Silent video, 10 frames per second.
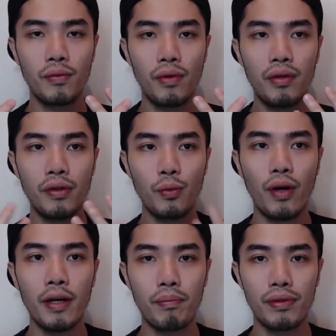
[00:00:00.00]
very
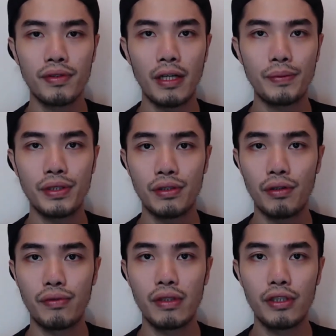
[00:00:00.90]
wide perception
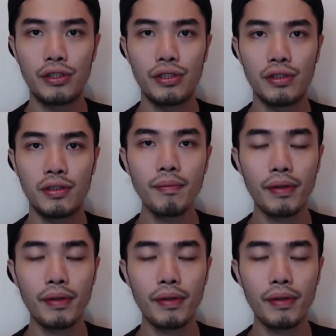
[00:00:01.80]
of religions